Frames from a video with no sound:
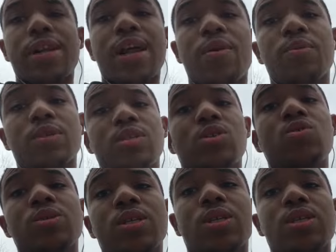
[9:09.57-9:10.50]
that I was
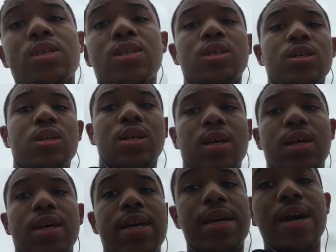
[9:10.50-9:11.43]
using,
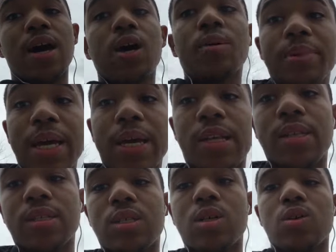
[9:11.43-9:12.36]
it got
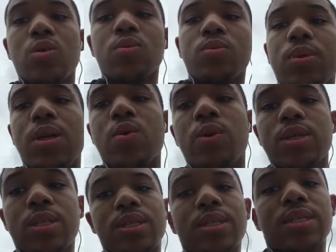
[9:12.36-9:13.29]
updated, so it
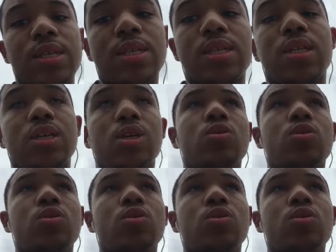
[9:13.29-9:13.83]
wasn't as easy to